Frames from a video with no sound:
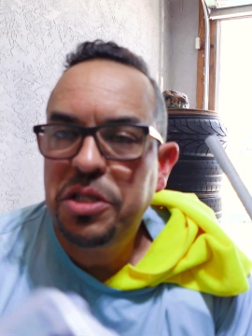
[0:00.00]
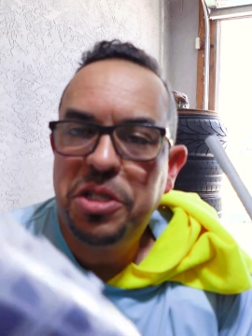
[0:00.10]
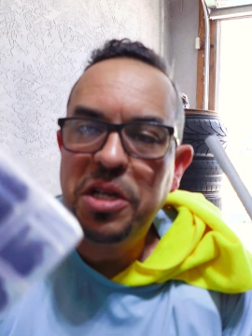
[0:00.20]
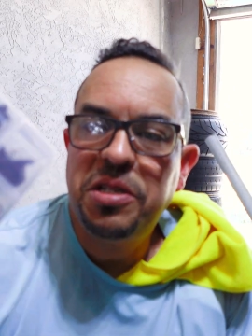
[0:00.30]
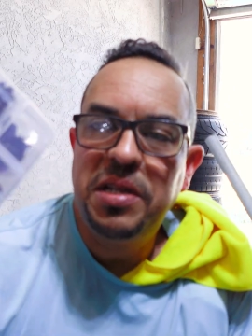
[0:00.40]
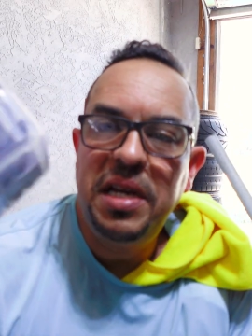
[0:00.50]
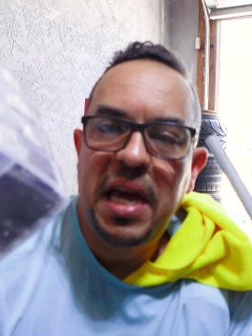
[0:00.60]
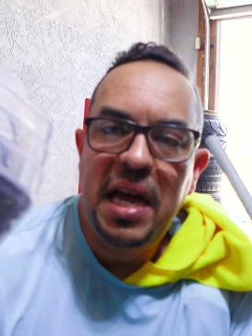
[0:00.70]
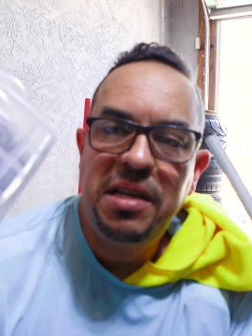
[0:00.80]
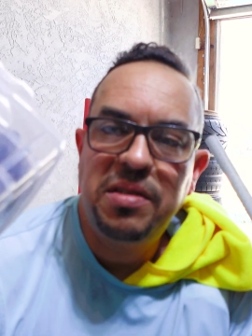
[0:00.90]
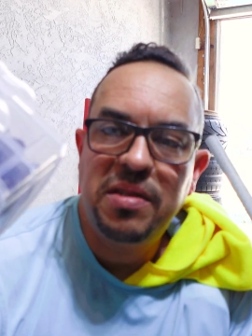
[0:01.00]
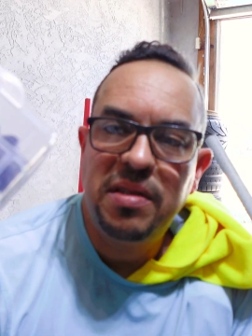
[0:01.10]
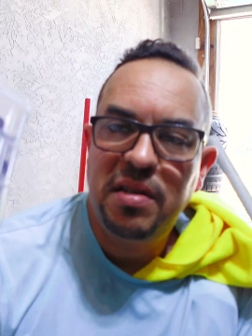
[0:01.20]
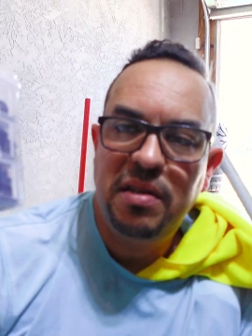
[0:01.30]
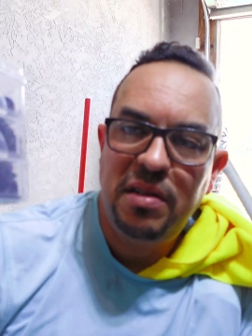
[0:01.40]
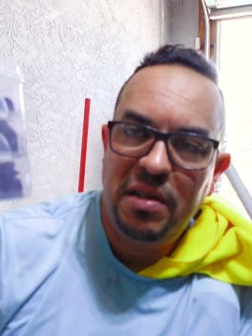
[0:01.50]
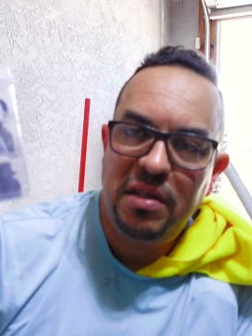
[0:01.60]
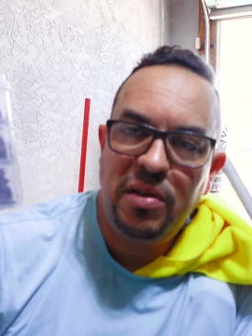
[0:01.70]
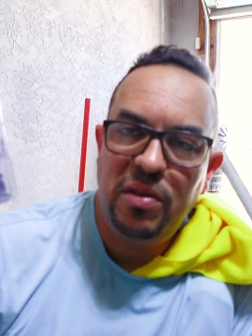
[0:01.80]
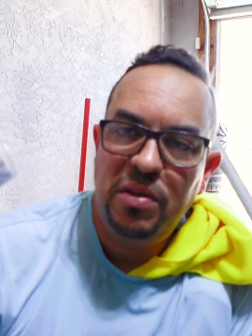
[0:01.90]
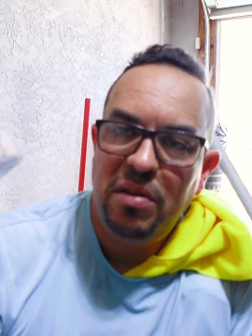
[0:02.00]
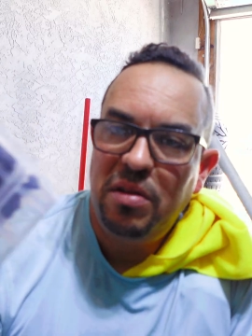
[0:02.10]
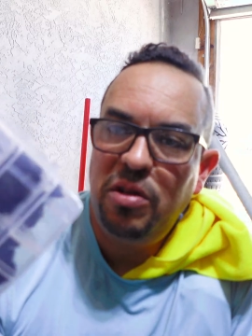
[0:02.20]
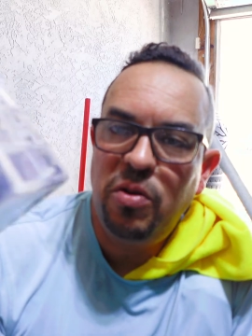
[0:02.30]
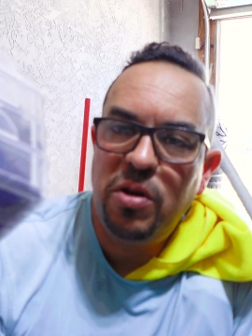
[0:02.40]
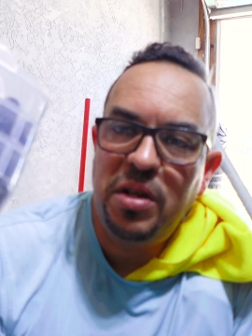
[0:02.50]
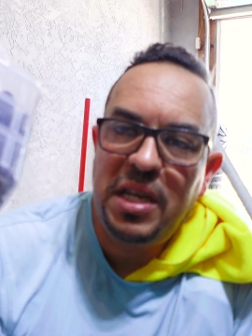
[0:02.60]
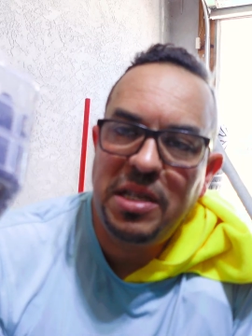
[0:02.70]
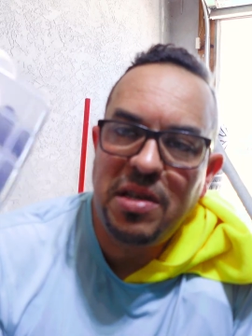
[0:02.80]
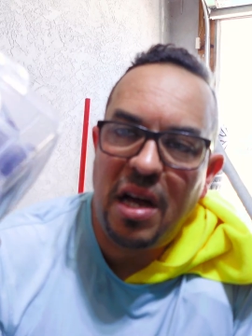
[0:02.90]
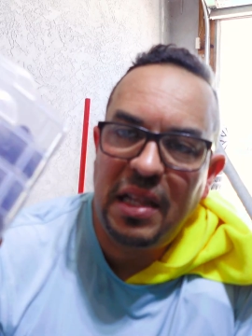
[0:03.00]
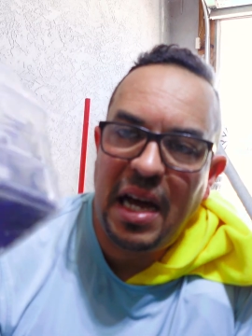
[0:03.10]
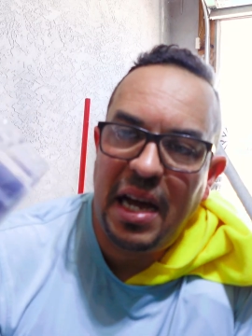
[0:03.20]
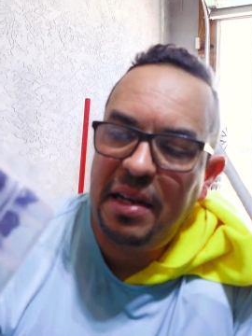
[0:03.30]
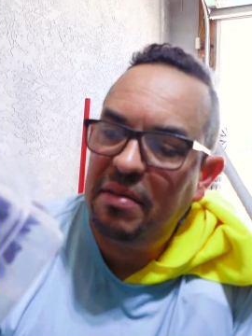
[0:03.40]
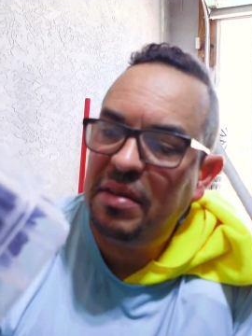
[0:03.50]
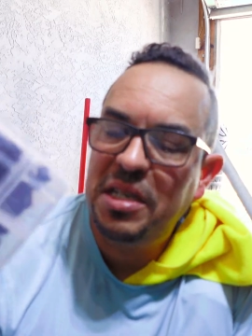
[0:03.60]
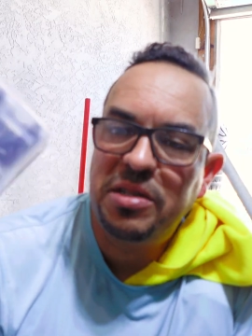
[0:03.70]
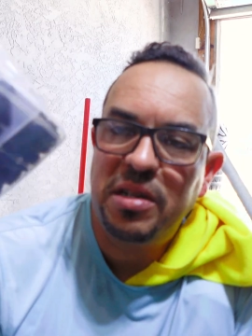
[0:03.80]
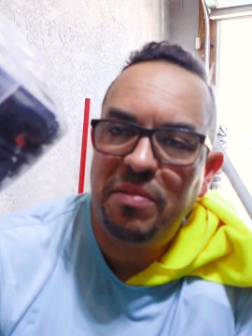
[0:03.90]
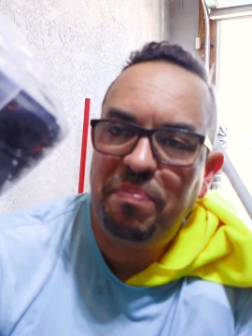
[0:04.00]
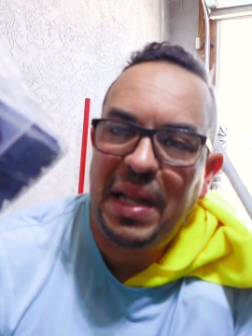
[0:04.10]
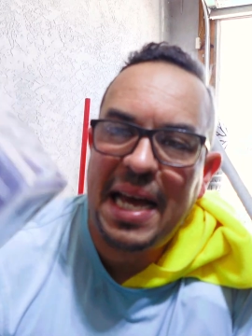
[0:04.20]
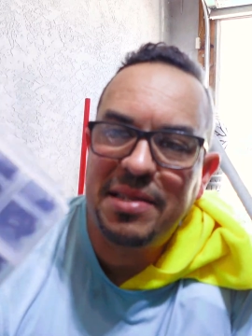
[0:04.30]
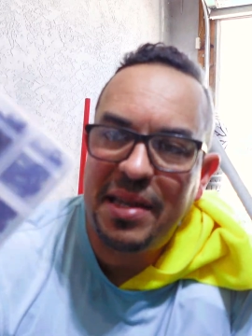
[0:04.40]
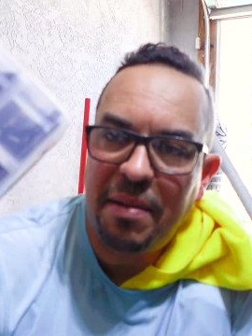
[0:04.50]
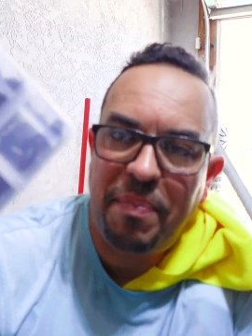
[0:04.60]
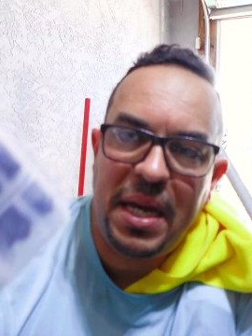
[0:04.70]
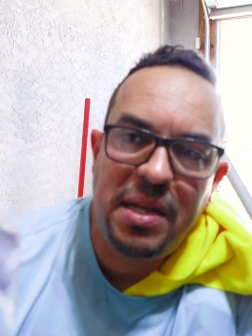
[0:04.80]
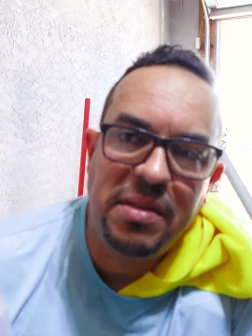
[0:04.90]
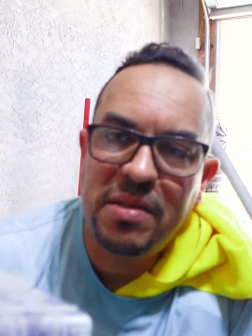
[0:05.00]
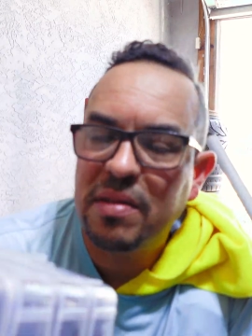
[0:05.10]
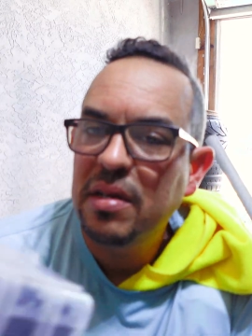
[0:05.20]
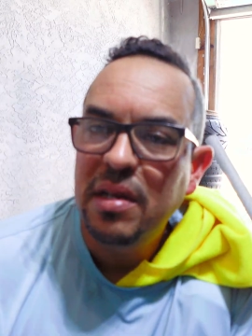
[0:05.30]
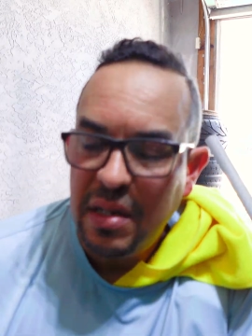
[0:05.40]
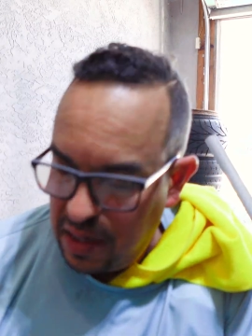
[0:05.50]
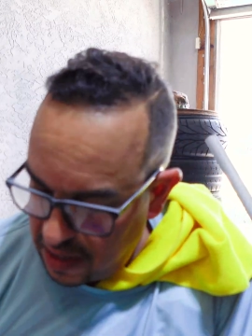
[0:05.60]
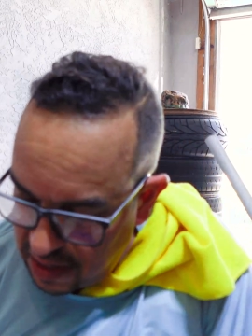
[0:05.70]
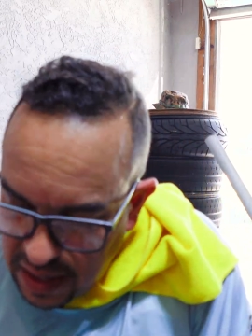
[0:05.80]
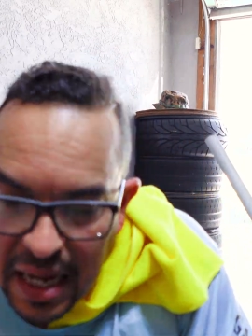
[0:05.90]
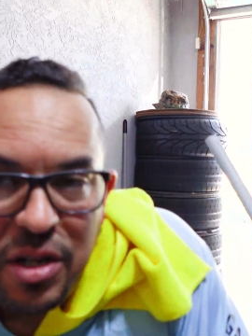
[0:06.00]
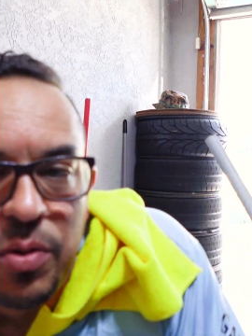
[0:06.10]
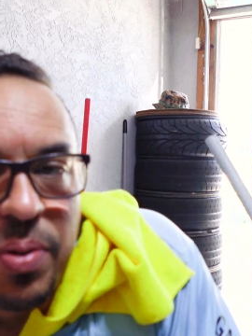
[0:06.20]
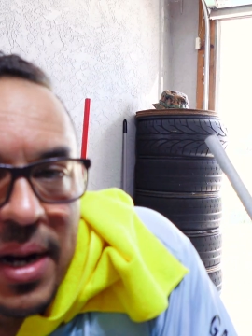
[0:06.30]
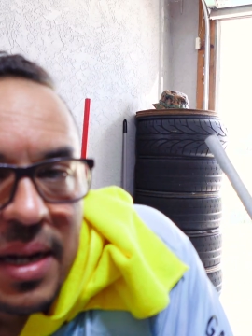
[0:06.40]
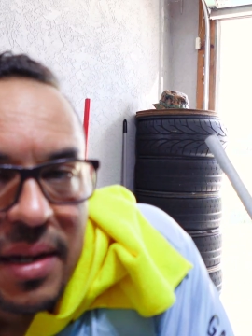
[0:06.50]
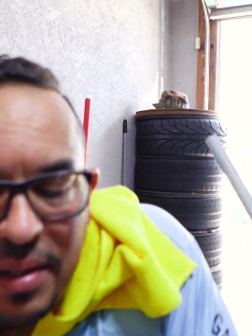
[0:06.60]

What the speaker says: just in case you order these online, these are plastic pins. They do break,